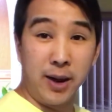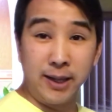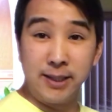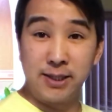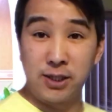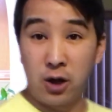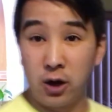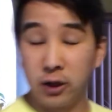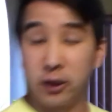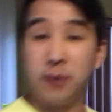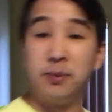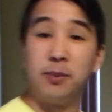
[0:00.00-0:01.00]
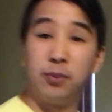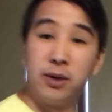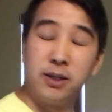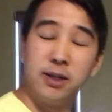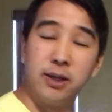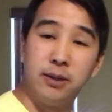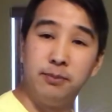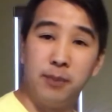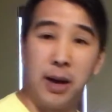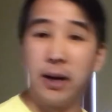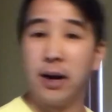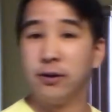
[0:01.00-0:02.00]
any song can be printed
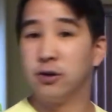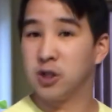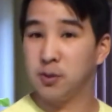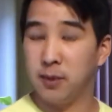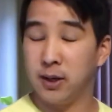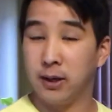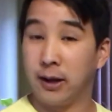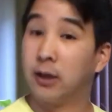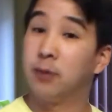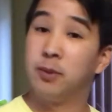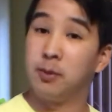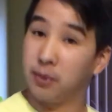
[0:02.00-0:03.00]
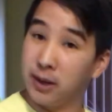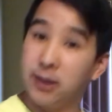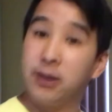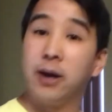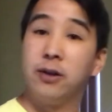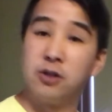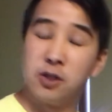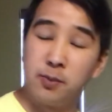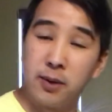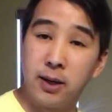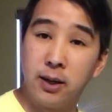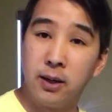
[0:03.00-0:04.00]
at either speed and can be played at either
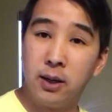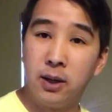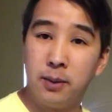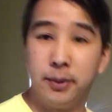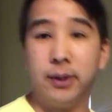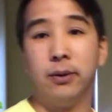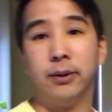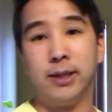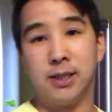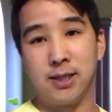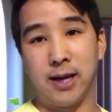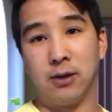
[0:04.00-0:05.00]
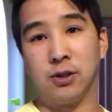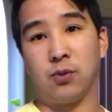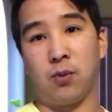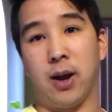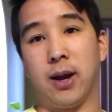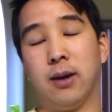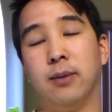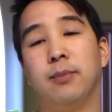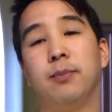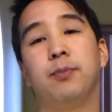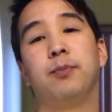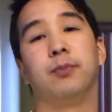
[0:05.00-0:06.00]
speed, but only sounds right
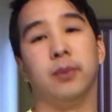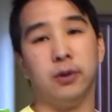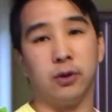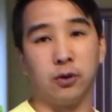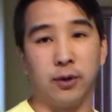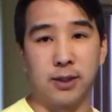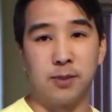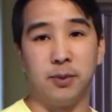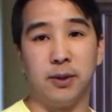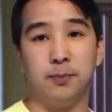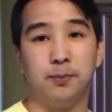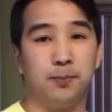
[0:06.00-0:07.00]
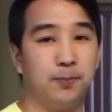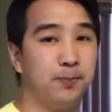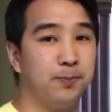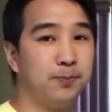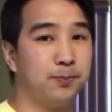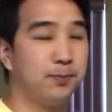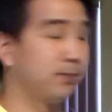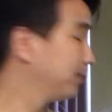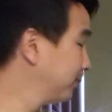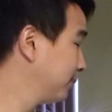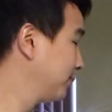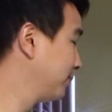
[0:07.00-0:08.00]
in their correct speed.
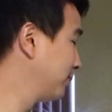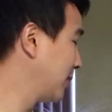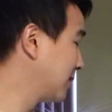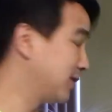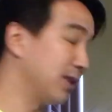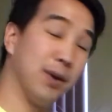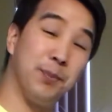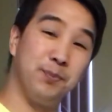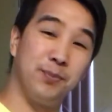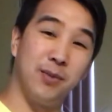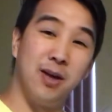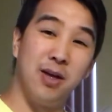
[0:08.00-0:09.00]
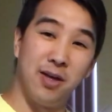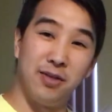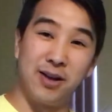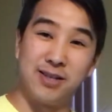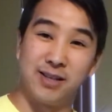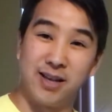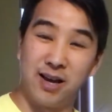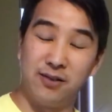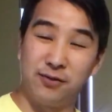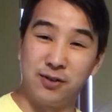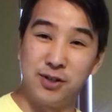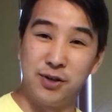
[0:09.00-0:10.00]
So thanks
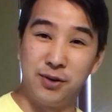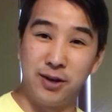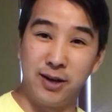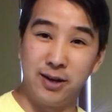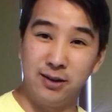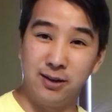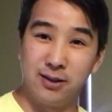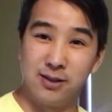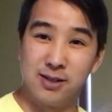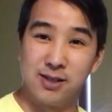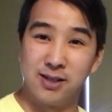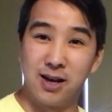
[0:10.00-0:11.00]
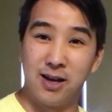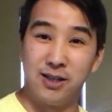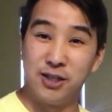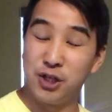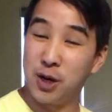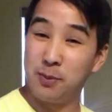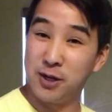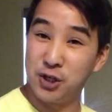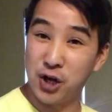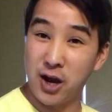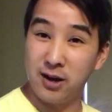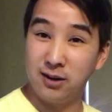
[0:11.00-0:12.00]
again for tuning in. This is DJ Beat
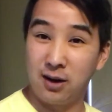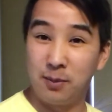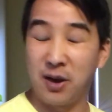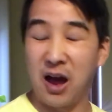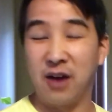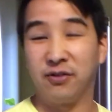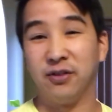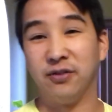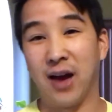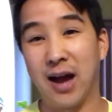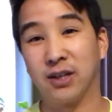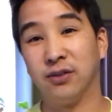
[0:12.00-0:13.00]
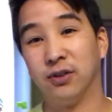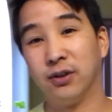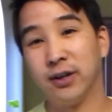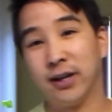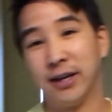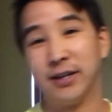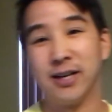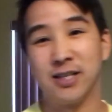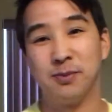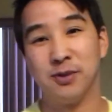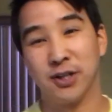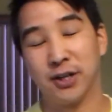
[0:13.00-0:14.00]
Chang on behalf of Active Learning and
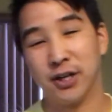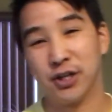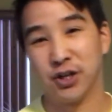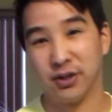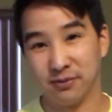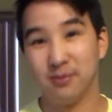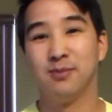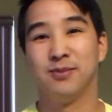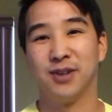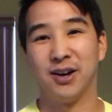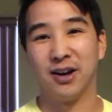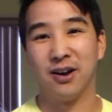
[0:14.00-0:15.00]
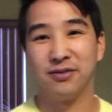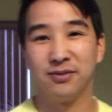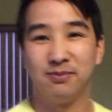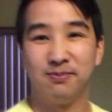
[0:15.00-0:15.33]
Dance Music Initiative, signing off.